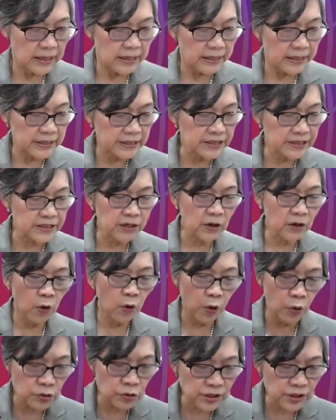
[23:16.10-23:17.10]
It is a
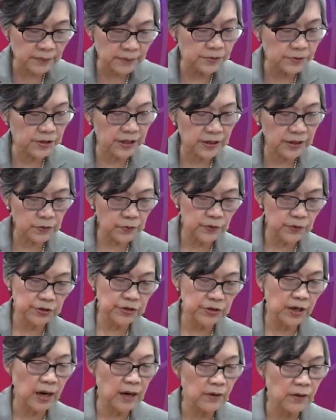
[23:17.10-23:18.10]
whole subject which
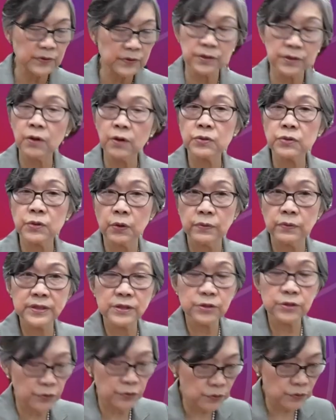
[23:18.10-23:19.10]
I will not go
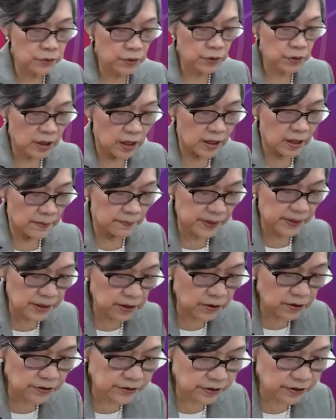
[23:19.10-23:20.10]
into
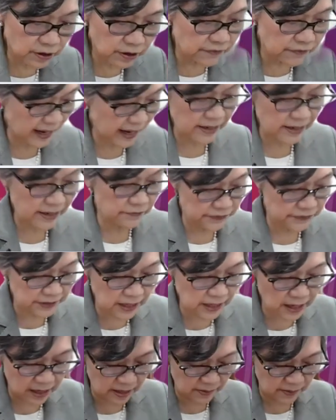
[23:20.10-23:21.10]
because of lack of
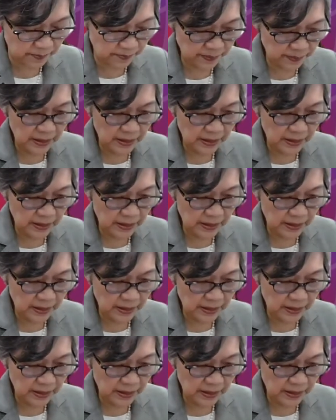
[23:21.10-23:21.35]
time.